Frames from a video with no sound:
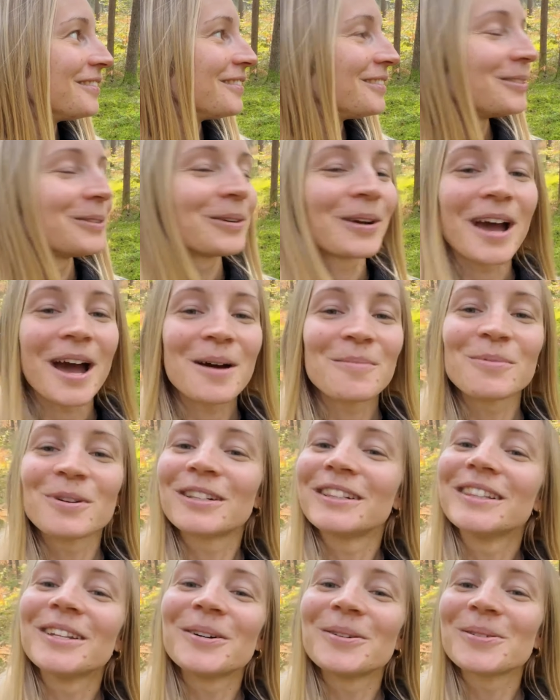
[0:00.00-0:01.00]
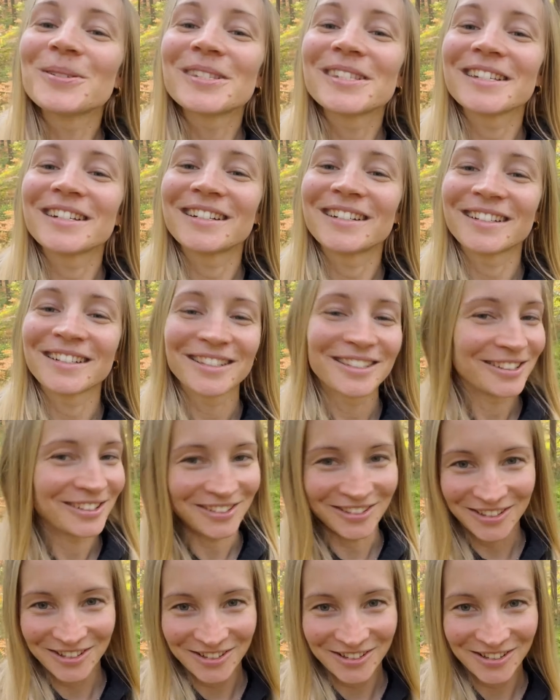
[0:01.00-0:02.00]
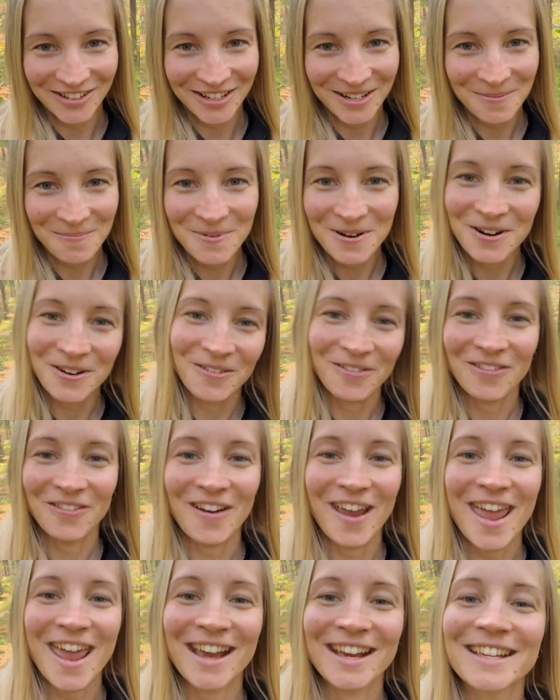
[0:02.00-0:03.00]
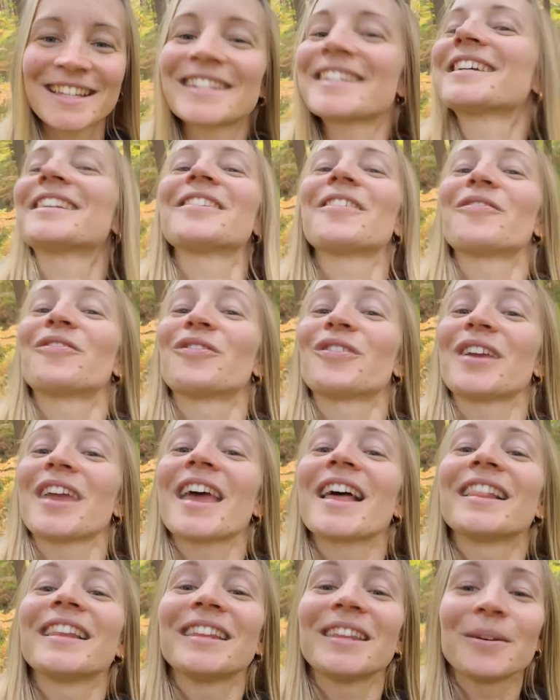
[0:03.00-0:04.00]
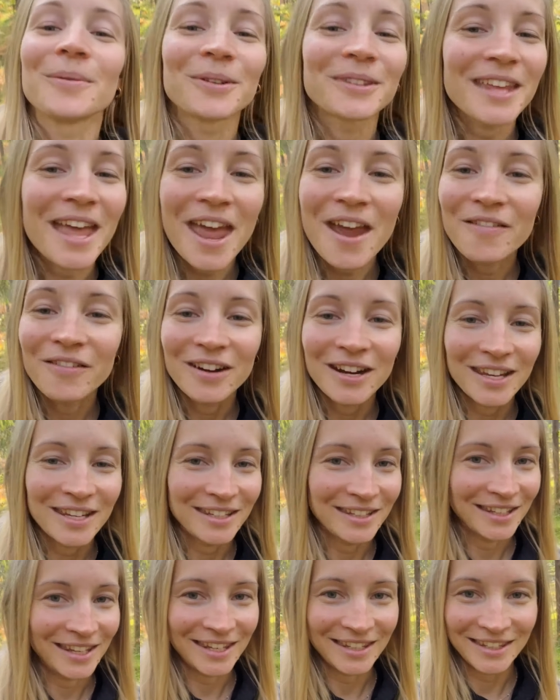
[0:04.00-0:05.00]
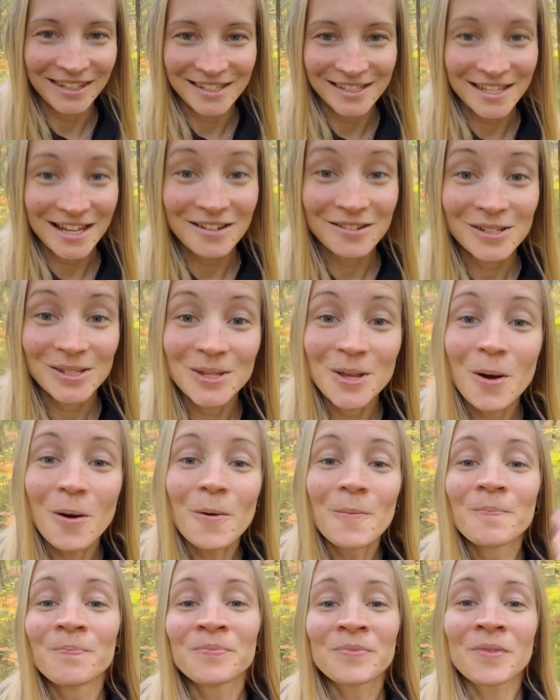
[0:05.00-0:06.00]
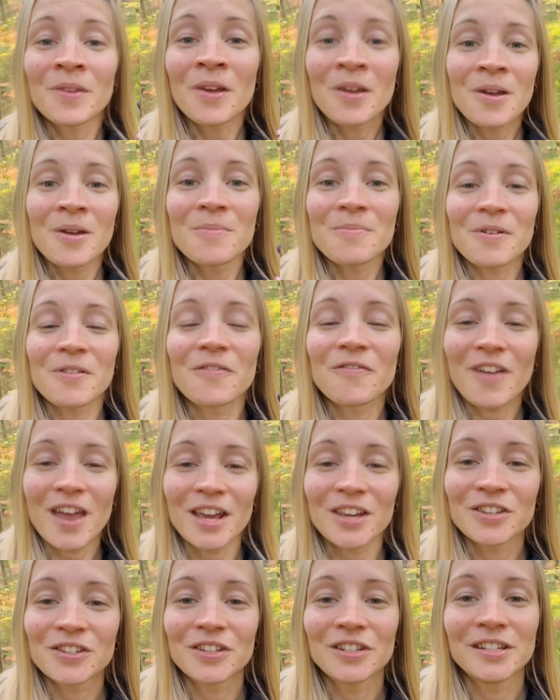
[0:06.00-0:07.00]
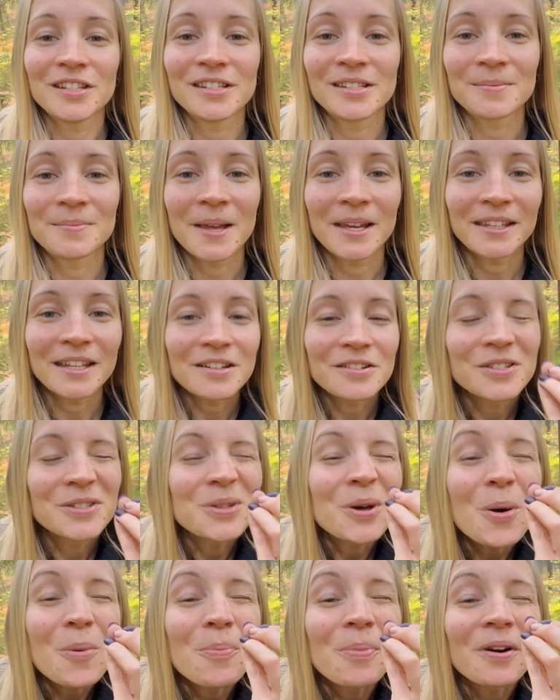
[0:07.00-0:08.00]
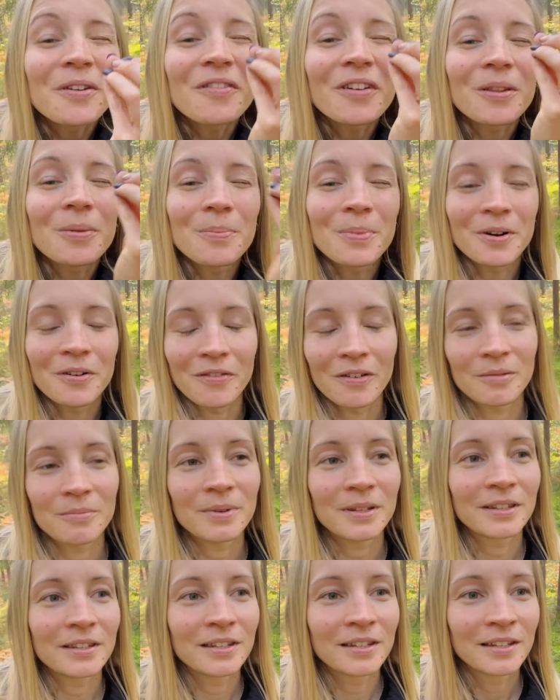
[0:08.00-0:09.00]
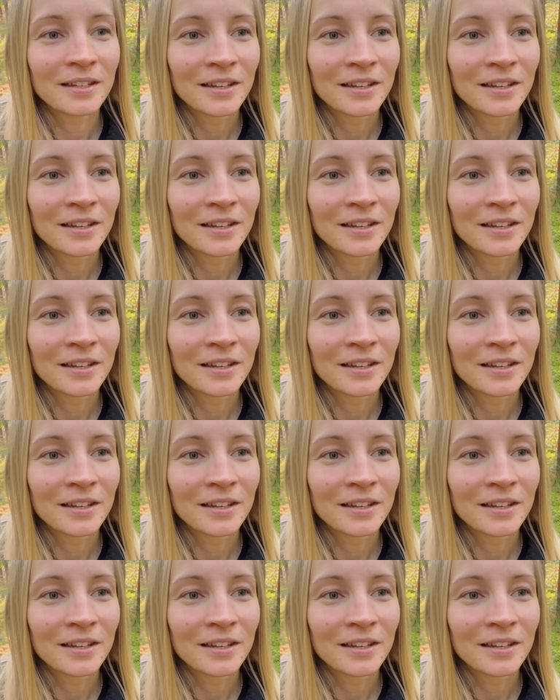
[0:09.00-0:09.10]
to come closer to your perfection of reality, whatever it is. There's no perfectionism, like there's no perfect, perfect, but